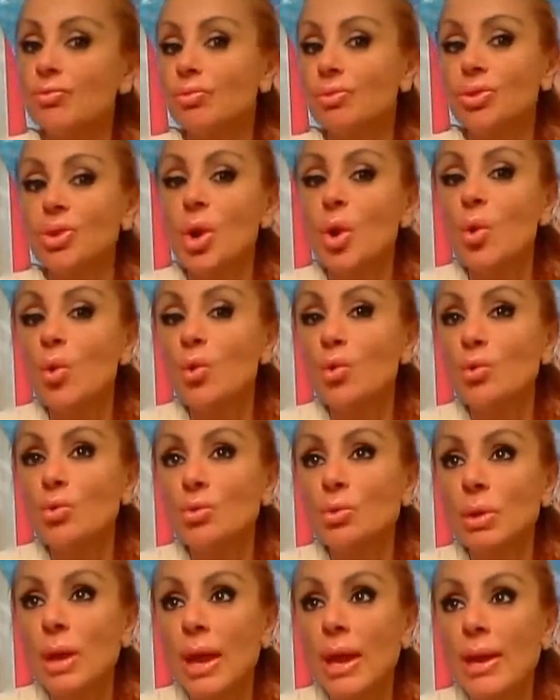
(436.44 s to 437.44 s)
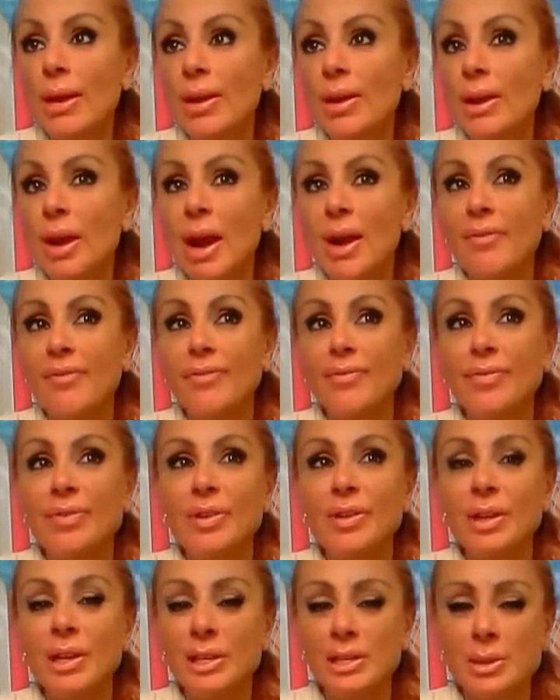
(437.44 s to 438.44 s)
Don't like, I feel
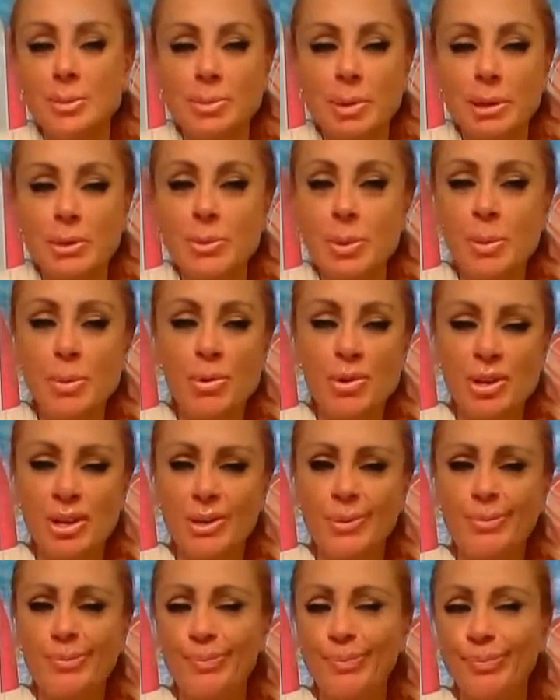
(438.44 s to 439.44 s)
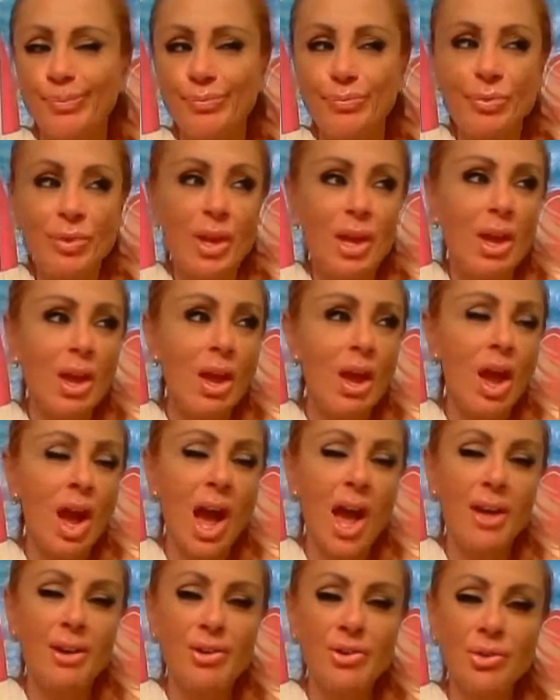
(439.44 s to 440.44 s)
like sometimes people get,
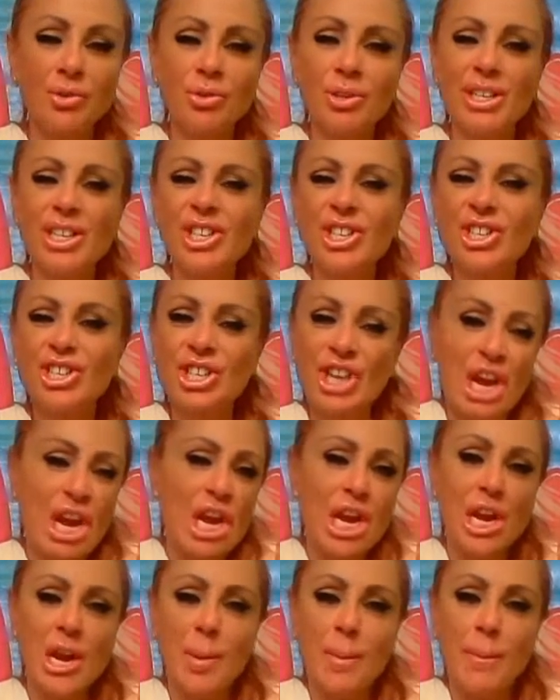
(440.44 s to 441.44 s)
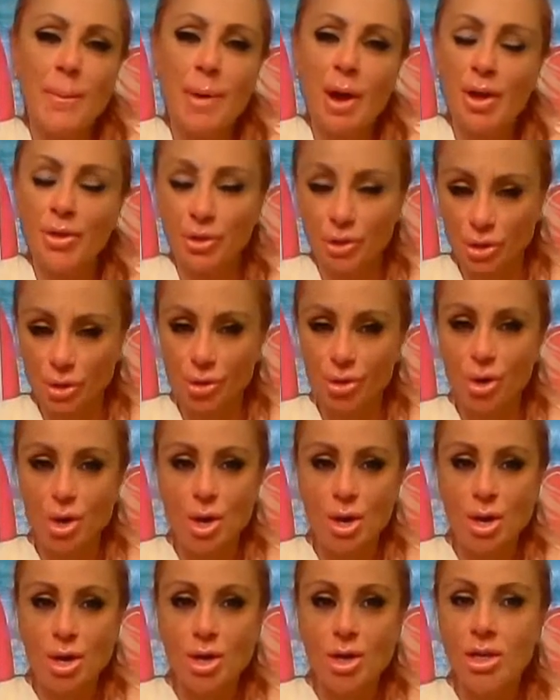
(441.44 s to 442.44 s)
I don't know, they shame
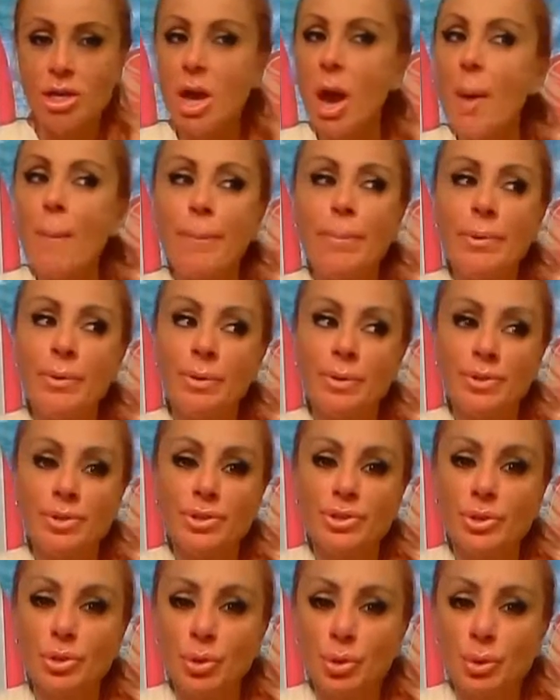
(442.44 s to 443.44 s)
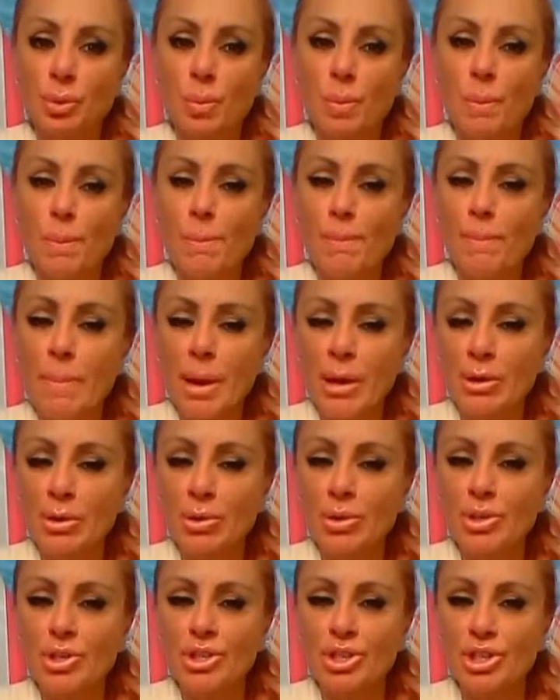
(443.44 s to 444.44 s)
other couples or
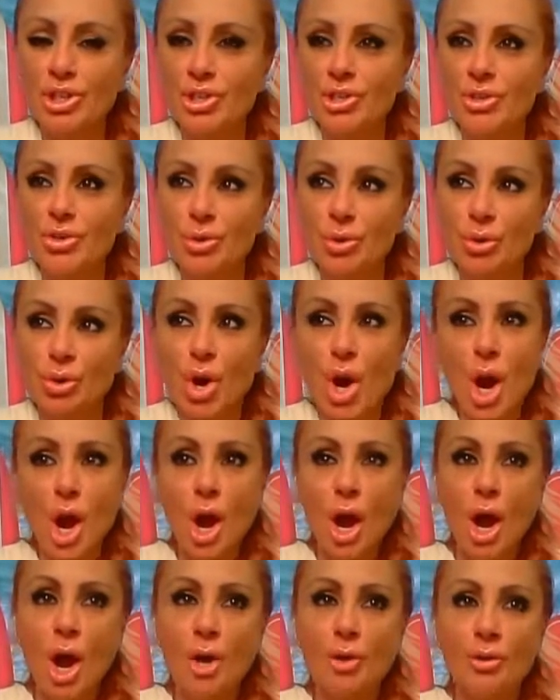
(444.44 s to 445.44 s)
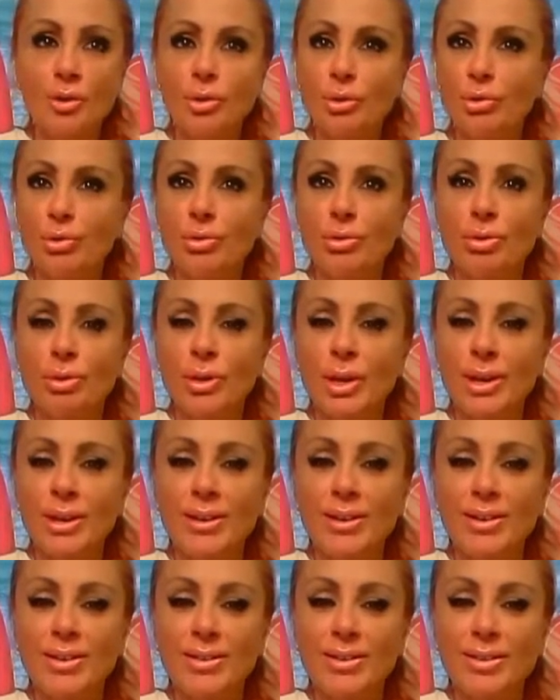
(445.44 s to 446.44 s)
marriages or other
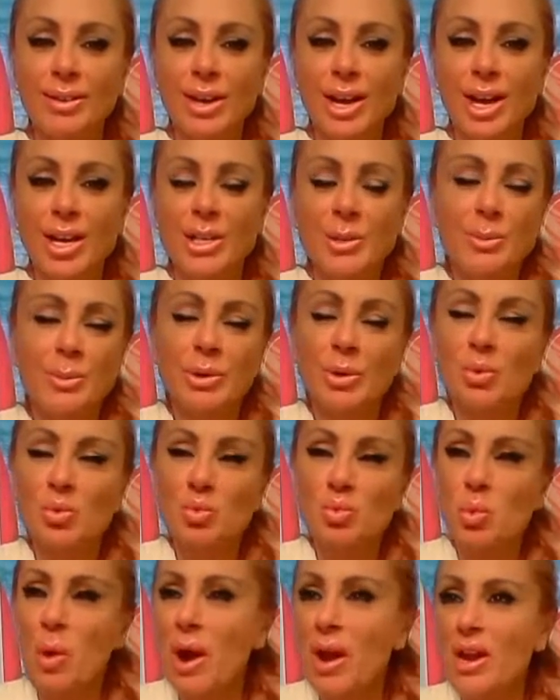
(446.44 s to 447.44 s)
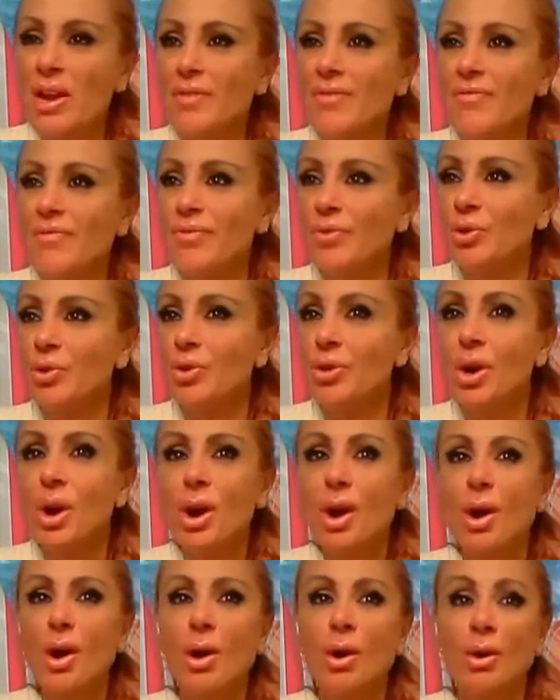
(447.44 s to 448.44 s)
like husband and wife or,
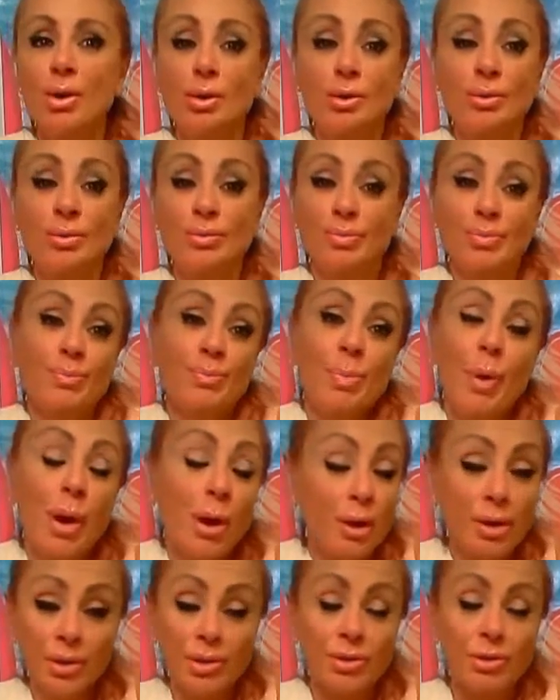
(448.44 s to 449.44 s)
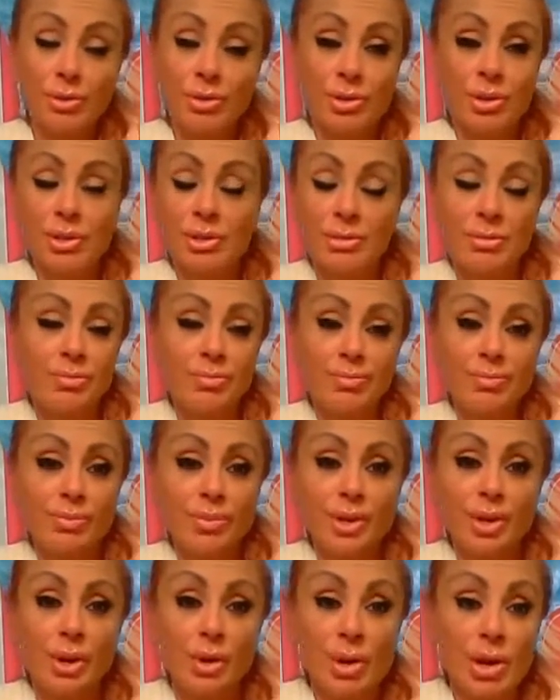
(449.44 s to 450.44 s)
or partners,
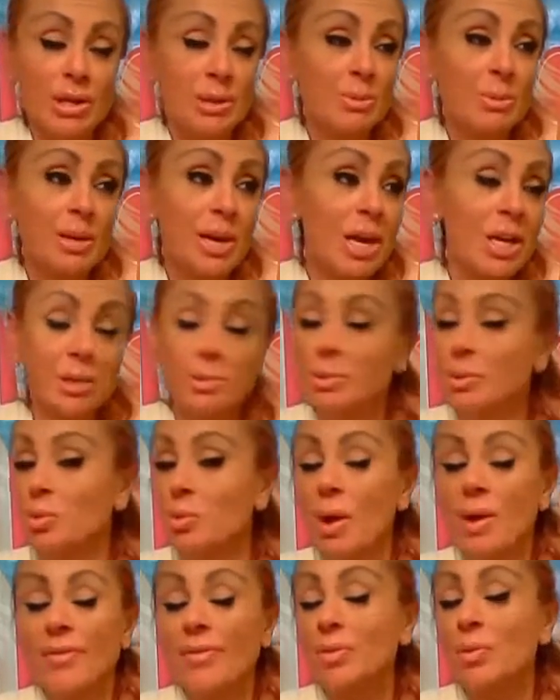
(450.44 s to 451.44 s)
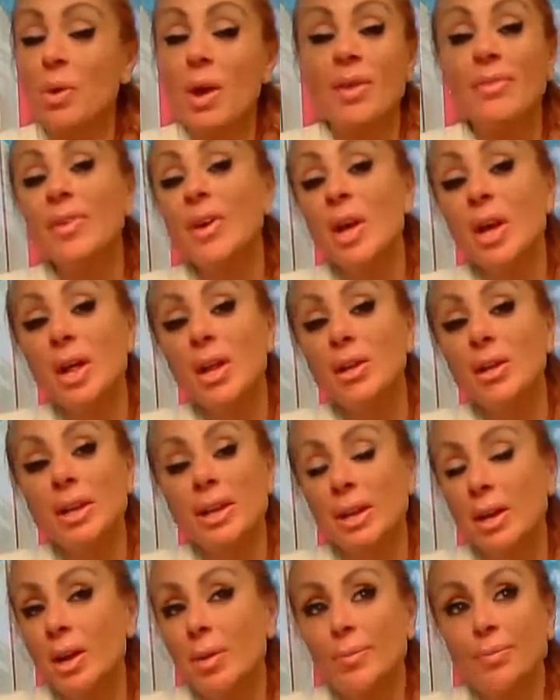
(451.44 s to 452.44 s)
you know, husband and husband, wife and wife.
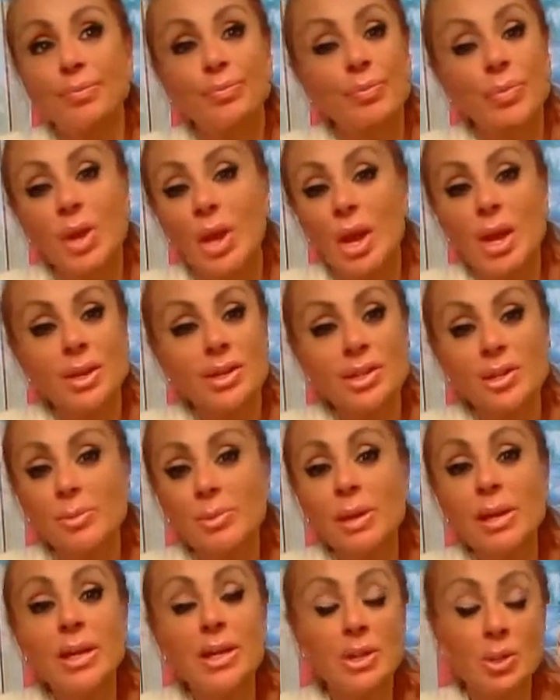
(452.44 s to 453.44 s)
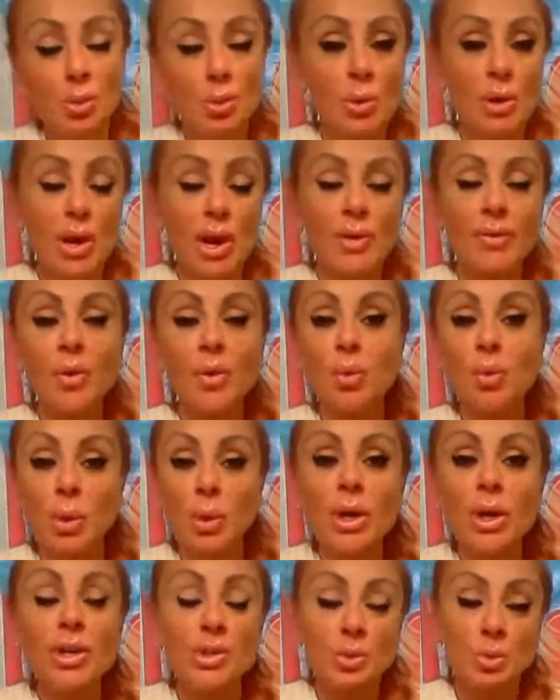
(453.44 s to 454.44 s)
Like, and to me, it's whatever
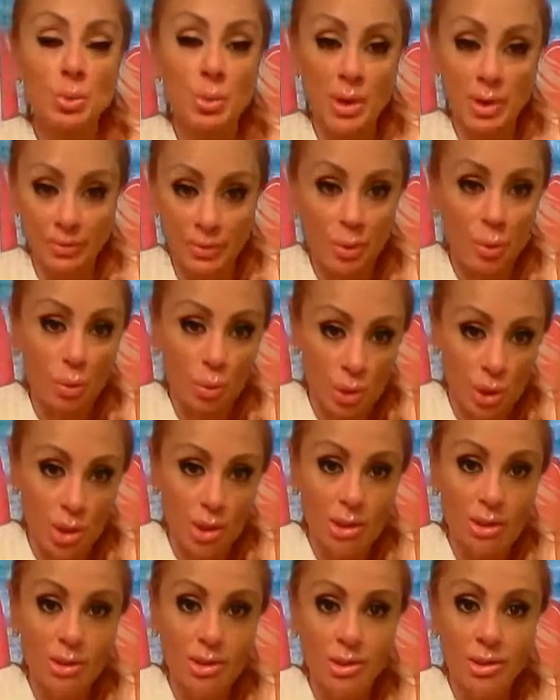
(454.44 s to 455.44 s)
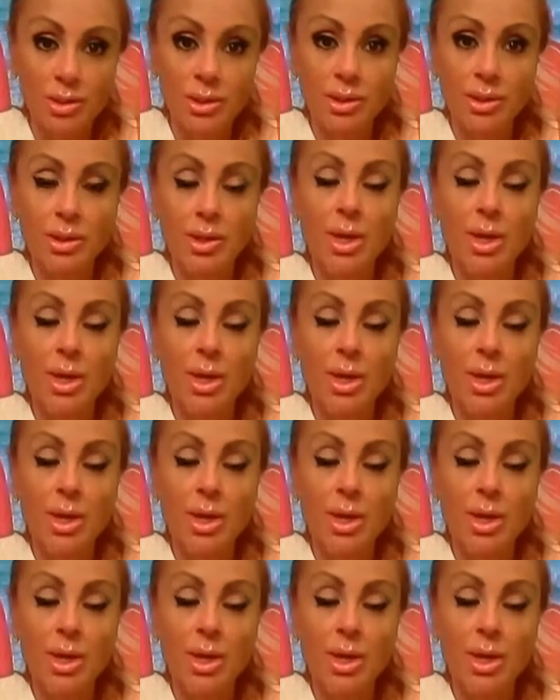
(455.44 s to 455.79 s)
works is whatever works.